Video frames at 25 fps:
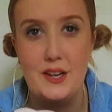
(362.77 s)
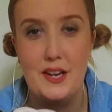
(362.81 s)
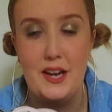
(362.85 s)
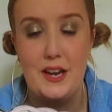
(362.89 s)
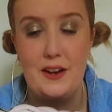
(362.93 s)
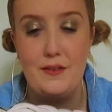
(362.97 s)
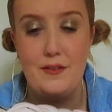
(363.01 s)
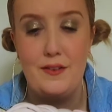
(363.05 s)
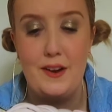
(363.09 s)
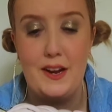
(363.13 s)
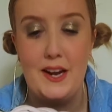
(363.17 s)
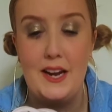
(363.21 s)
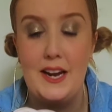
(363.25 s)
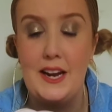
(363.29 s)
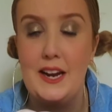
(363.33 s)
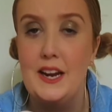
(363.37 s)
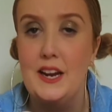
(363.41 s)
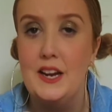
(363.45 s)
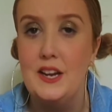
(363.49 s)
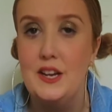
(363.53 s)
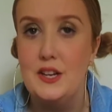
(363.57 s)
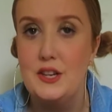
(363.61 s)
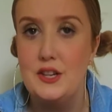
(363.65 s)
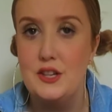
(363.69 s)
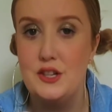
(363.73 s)
Cafe
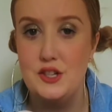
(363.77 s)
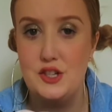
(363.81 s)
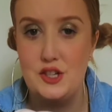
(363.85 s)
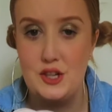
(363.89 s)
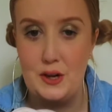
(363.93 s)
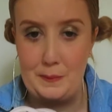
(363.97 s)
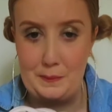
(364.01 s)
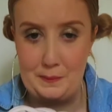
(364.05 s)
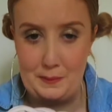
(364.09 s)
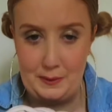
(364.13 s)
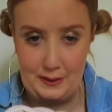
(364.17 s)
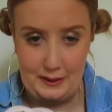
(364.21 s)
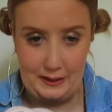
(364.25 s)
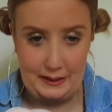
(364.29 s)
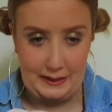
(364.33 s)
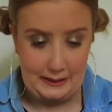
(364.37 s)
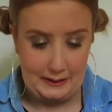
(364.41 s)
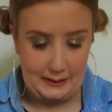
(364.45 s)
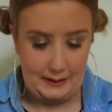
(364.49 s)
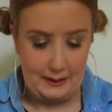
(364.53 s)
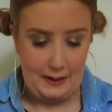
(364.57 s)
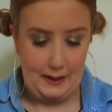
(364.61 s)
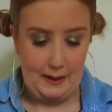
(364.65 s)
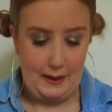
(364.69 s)
jumper.